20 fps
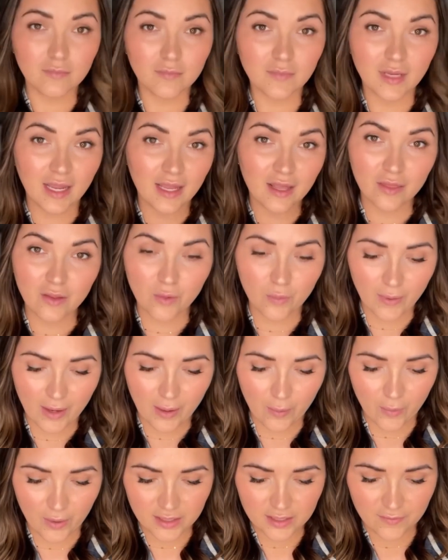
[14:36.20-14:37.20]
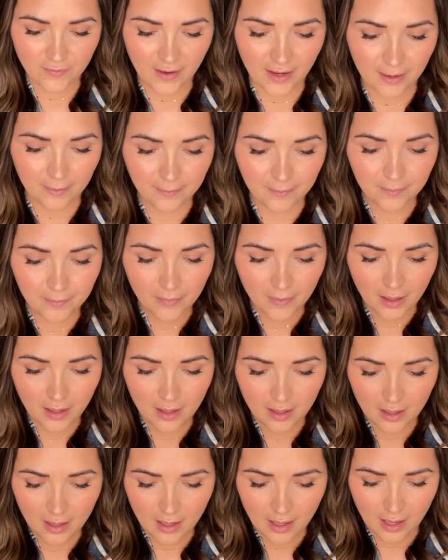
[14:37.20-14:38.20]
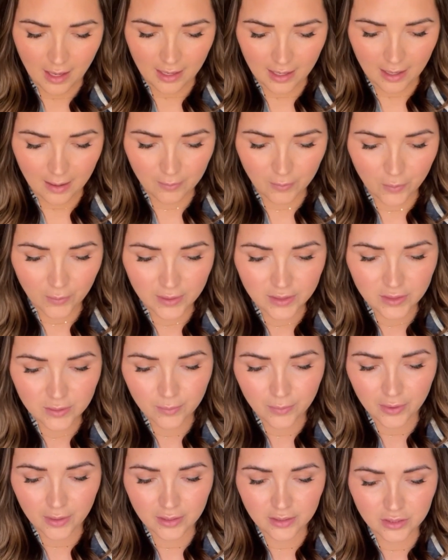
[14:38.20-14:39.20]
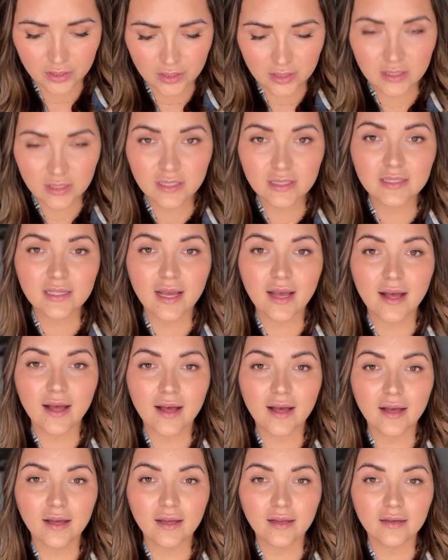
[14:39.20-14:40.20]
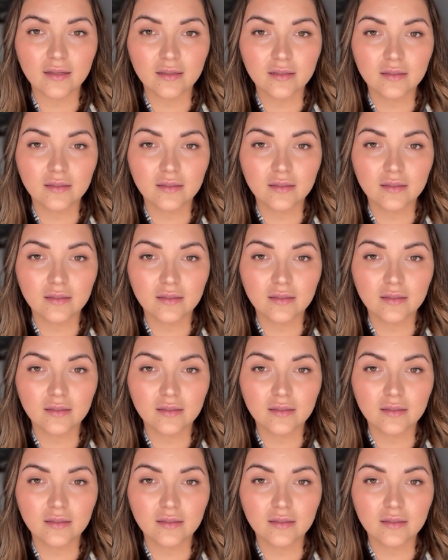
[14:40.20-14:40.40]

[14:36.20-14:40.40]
Either way works fine. I am going to put just a tad